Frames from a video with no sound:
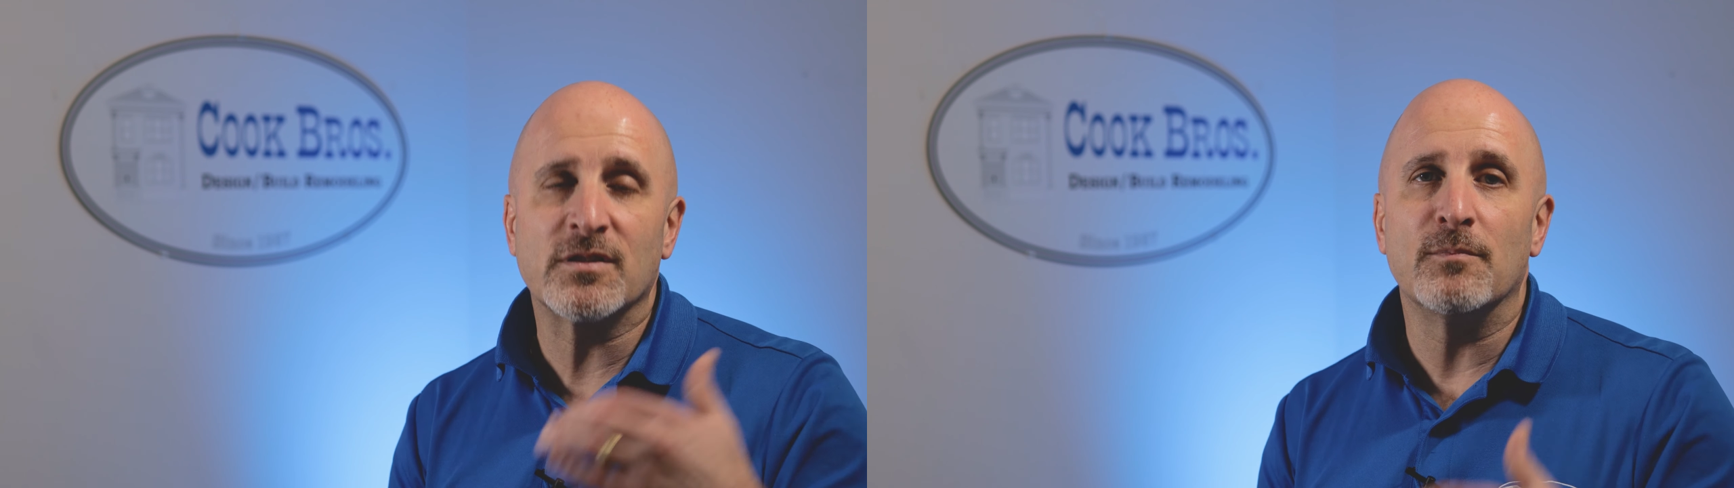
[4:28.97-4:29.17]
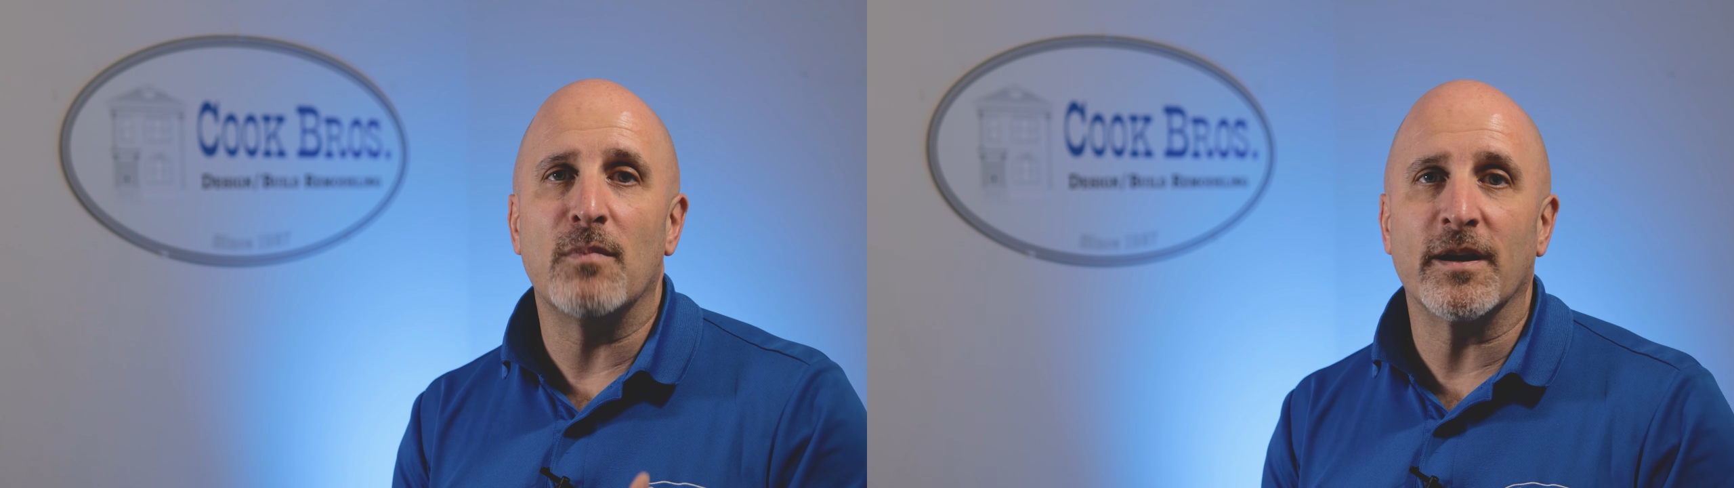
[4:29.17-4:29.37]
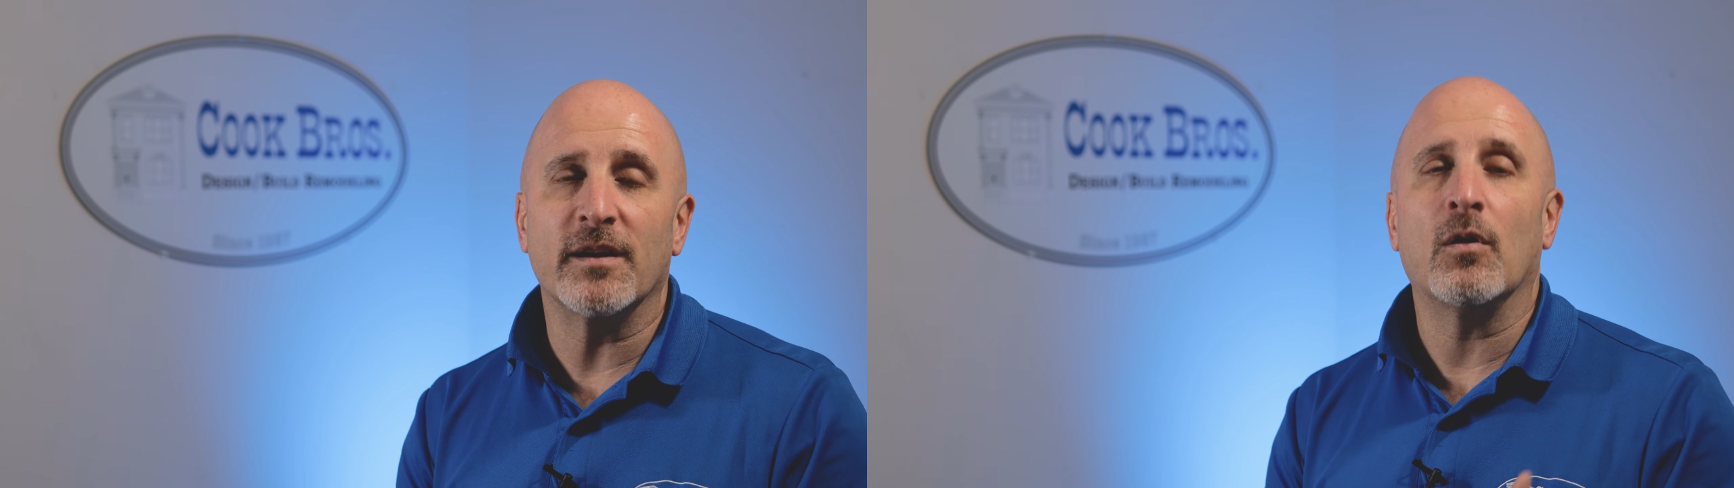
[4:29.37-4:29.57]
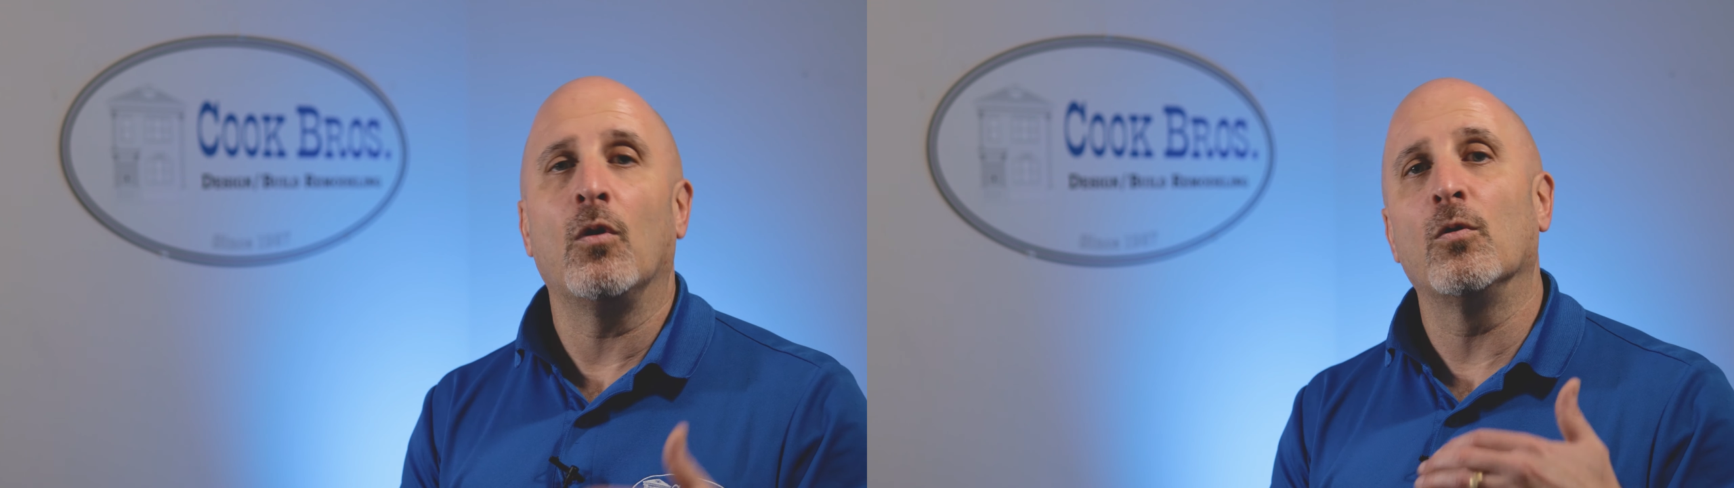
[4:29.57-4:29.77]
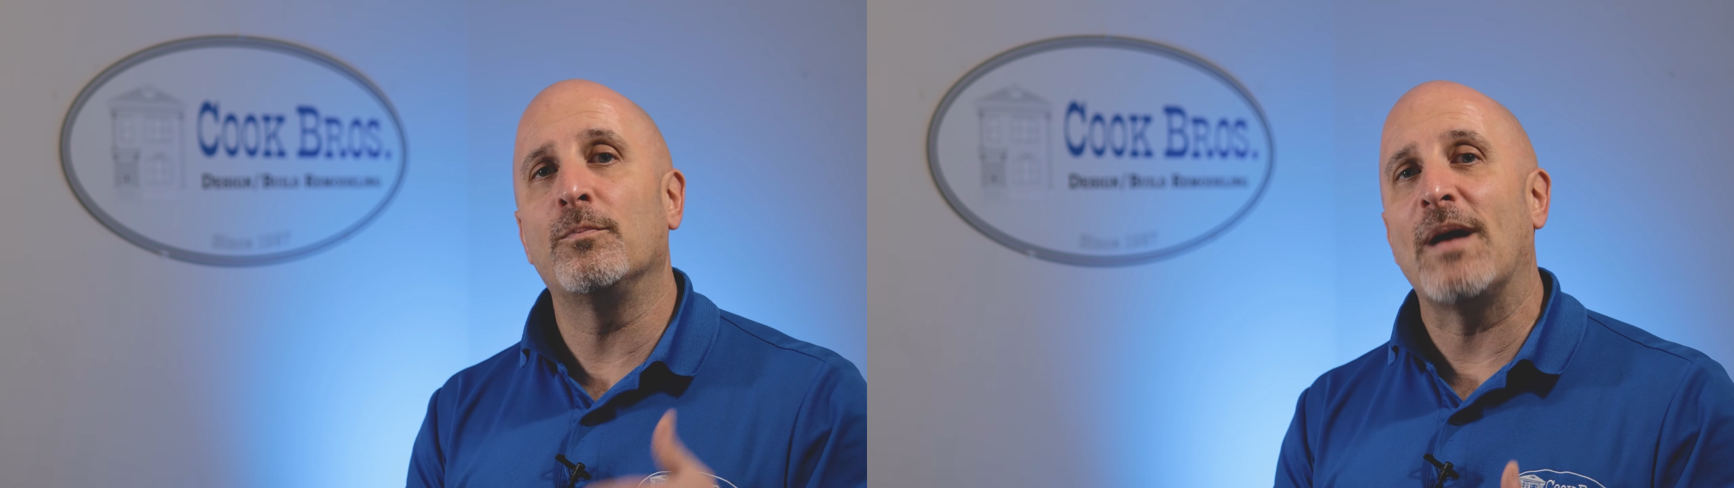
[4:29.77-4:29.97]
some money to
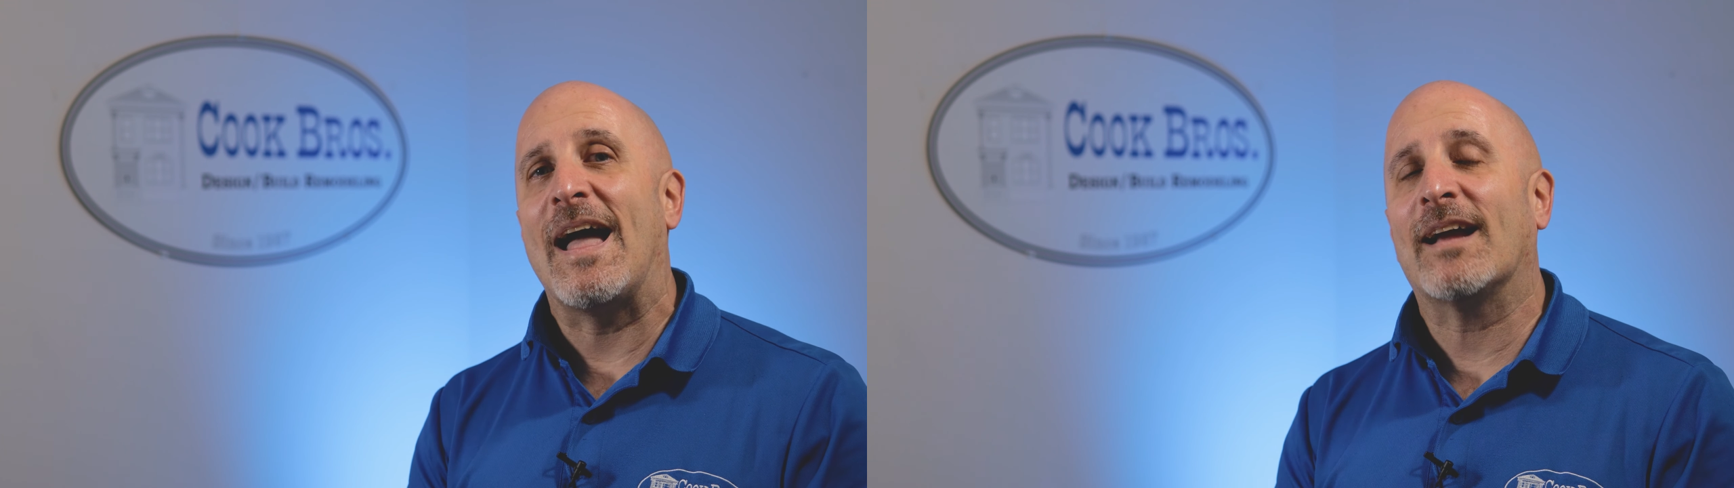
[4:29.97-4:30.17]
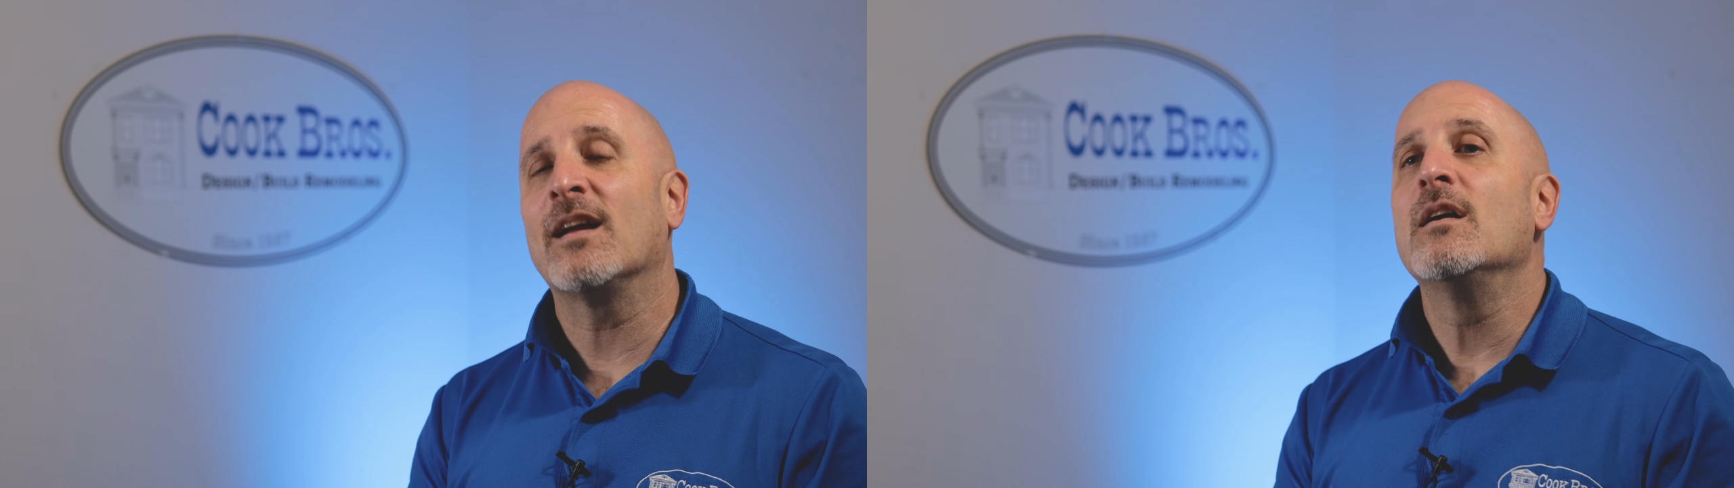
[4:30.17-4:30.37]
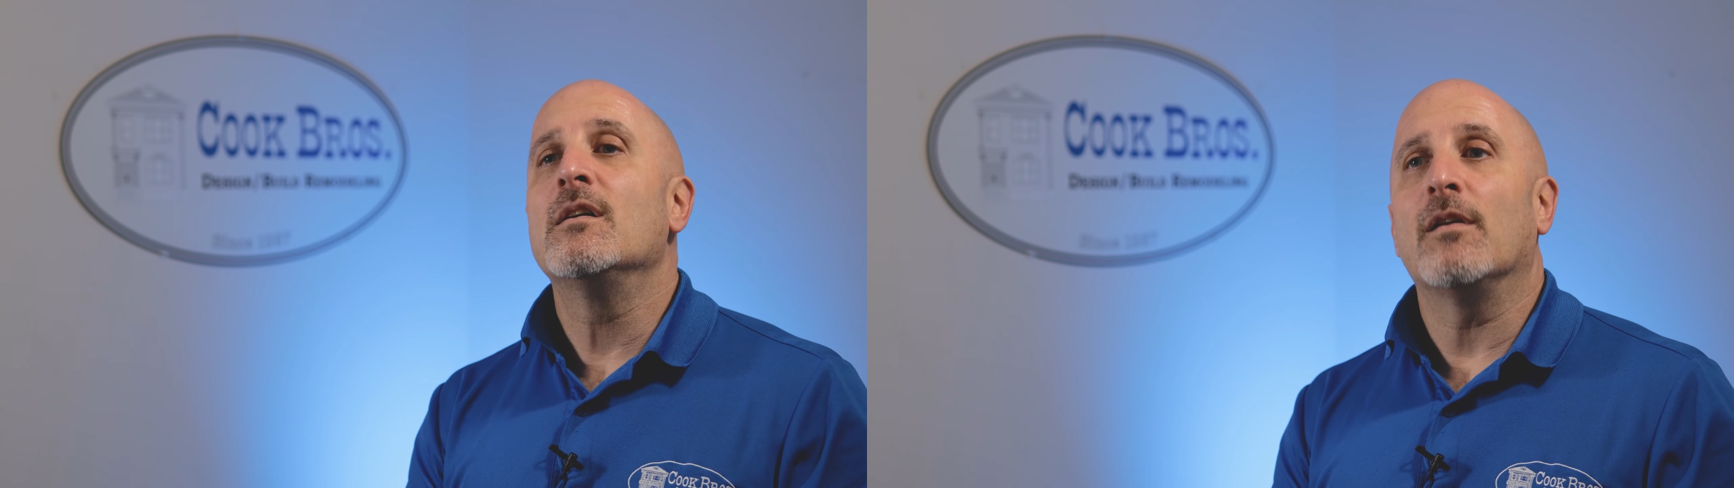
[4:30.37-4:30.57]
hold back